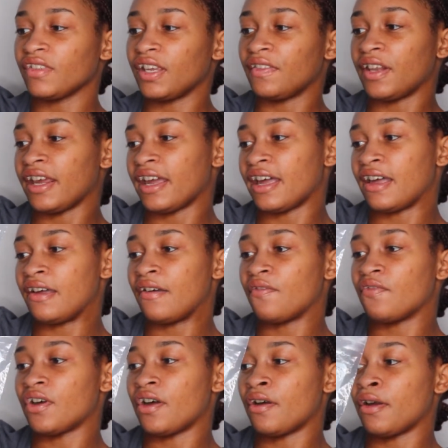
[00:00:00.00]
Then I
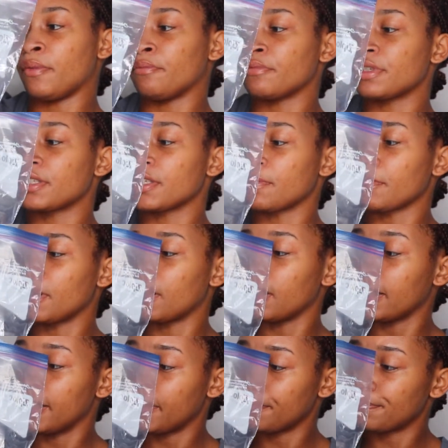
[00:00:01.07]
have um, some
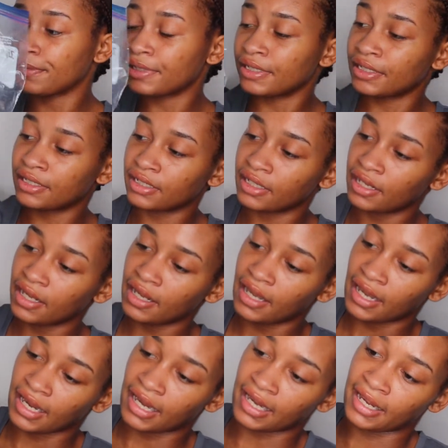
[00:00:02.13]
clips
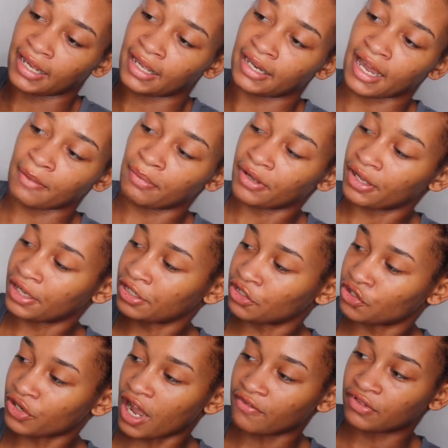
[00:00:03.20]
and I put in a
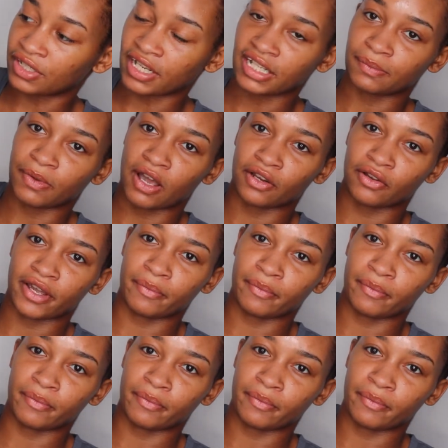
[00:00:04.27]
travel size bottle.